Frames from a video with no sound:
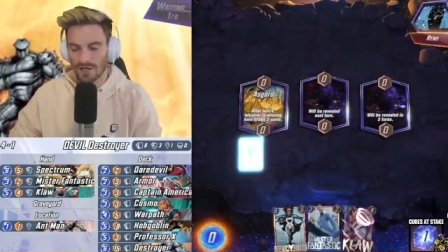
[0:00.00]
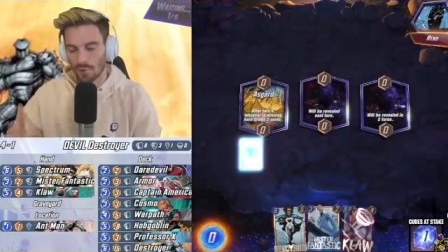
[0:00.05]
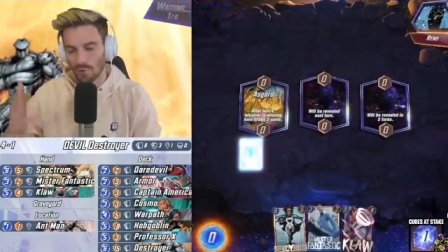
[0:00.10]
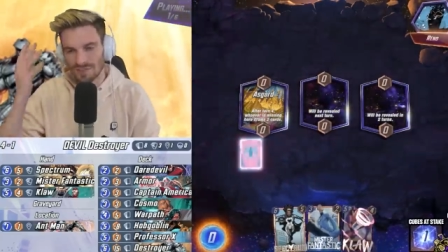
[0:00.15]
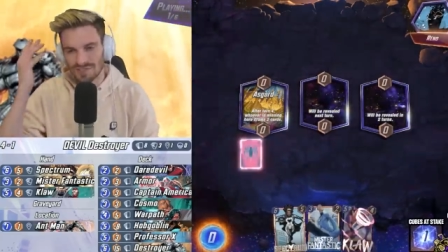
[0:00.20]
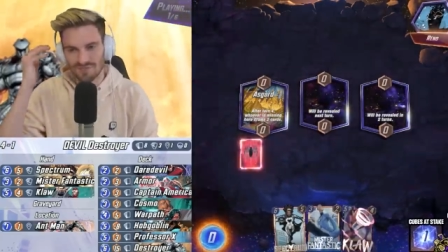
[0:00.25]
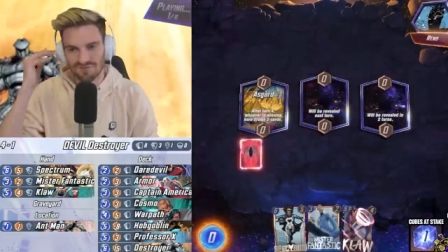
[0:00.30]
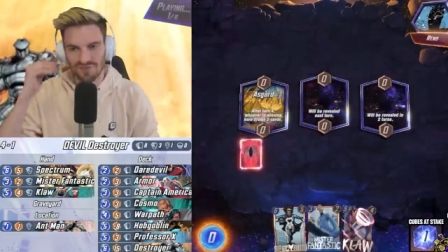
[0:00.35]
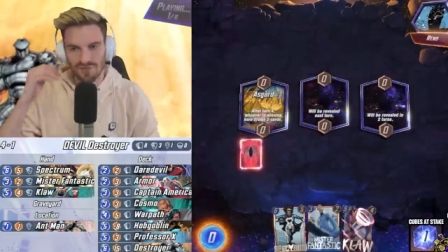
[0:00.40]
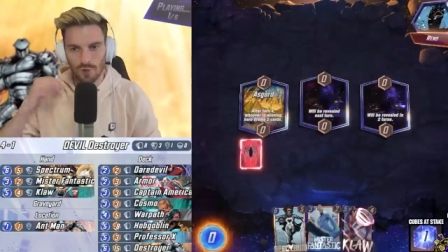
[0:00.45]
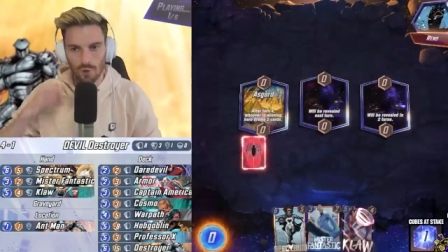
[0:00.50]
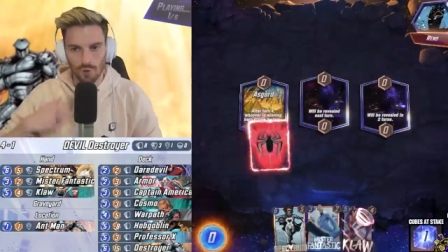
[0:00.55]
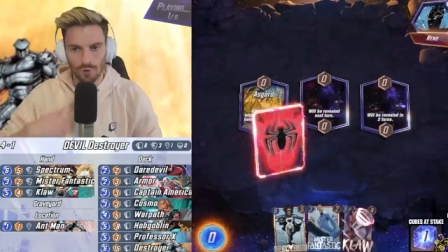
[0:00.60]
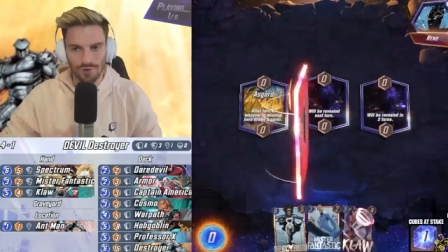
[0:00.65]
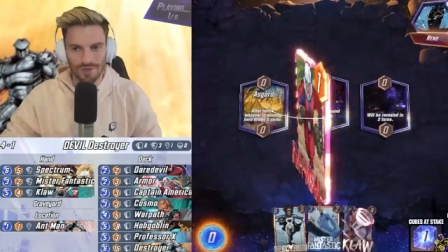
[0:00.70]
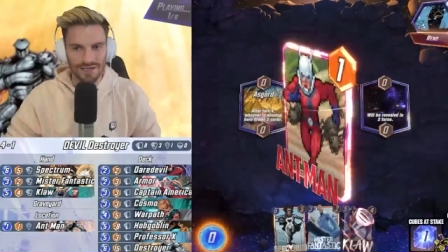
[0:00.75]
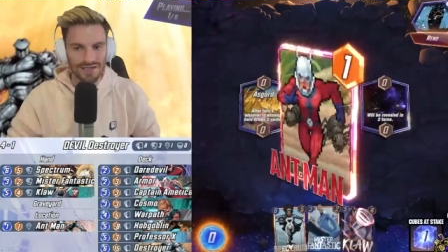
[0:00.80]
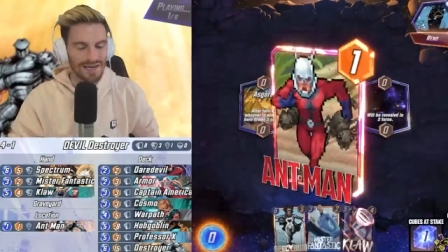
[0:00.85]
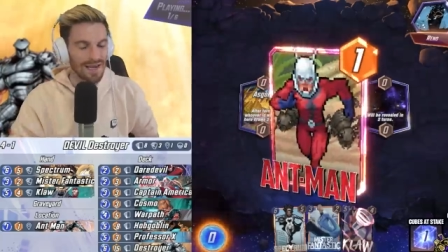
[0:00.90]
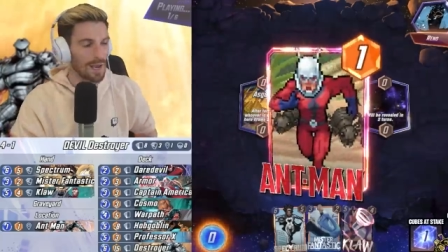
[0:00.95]
I wasn't
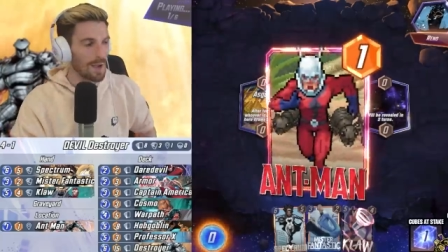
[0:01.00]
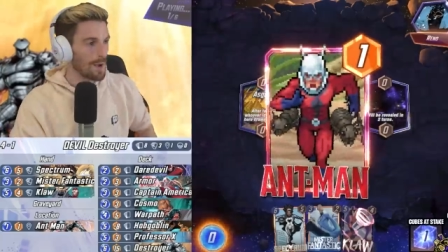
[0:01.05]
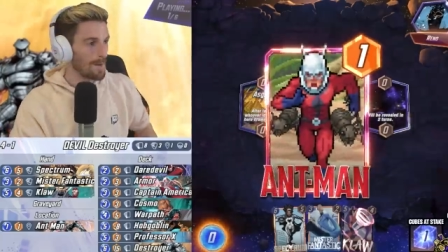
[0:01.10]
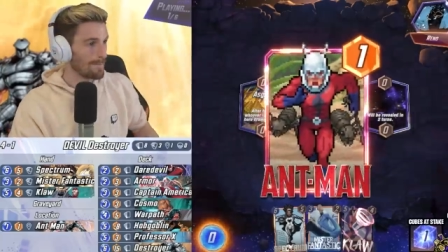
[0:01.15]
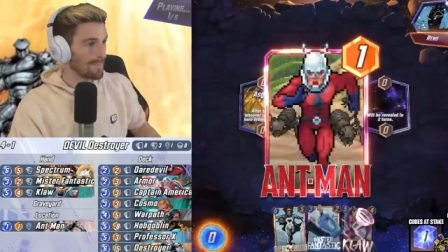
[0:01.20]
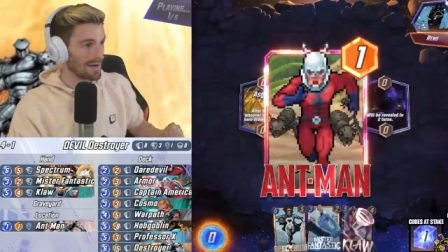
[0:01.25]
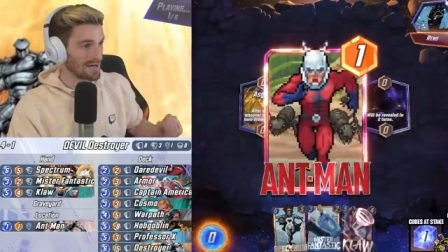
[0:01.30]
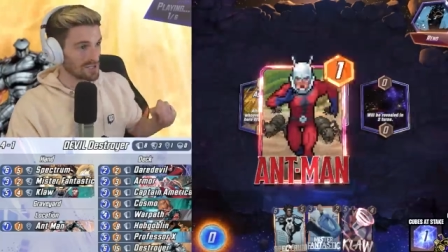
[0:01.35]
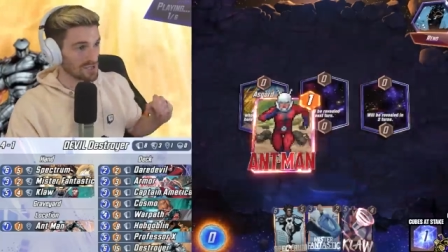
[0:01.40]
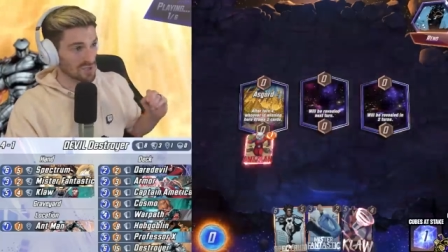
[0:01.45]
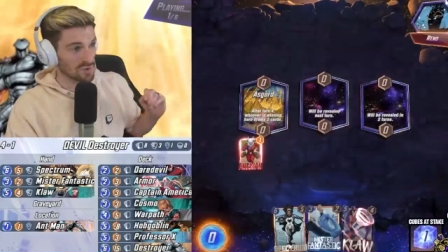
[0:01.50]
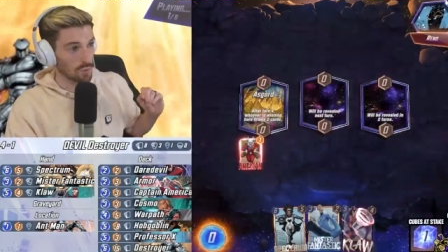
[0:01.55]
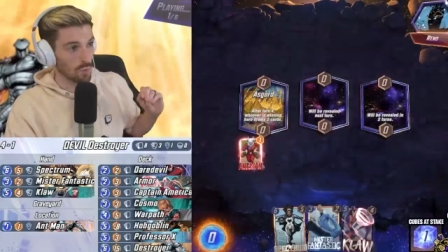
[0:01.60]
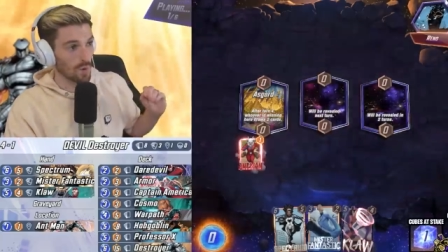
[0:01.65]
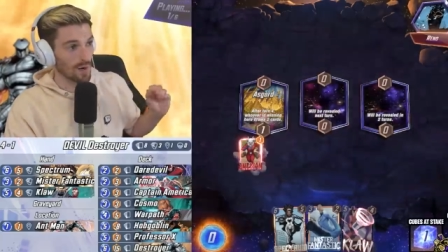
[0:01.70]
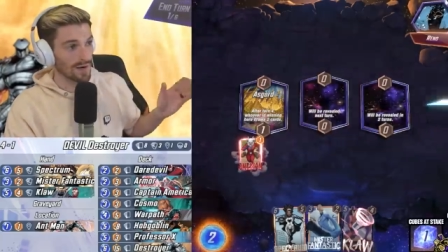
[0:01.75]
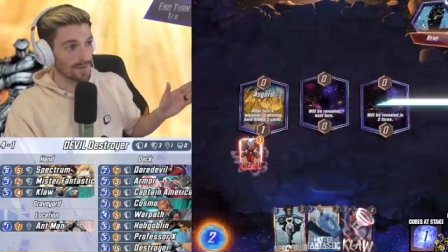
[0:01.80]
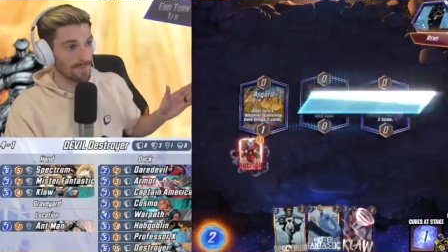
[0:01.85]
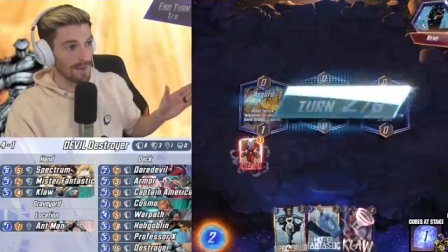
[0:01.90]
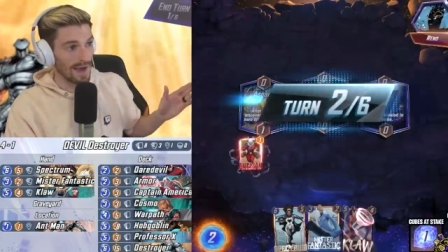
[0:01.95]
recording, but I just
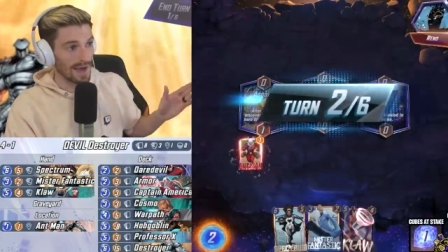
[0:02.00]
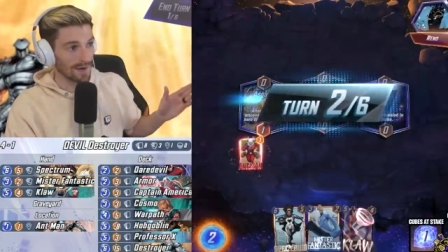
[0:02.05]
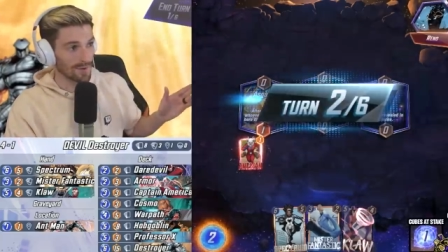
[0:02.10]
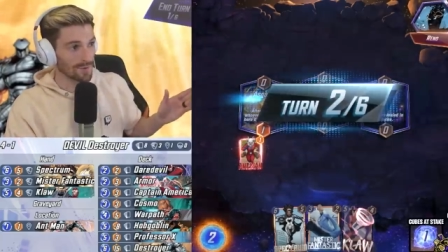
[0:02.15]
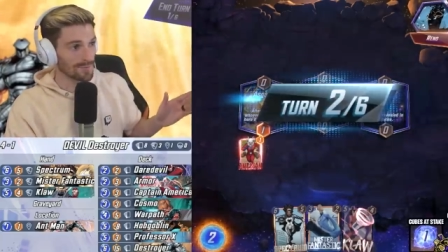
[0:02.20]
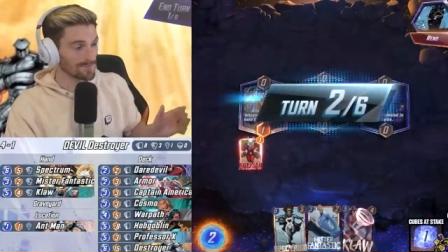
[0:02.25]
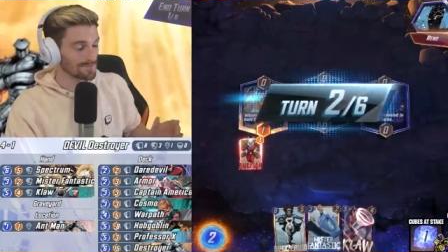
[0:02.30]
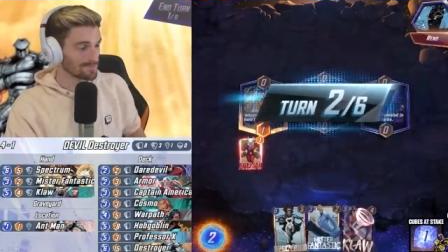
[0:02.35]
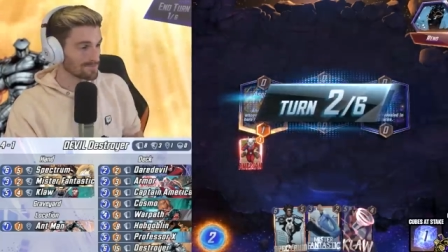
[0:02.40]
won a battle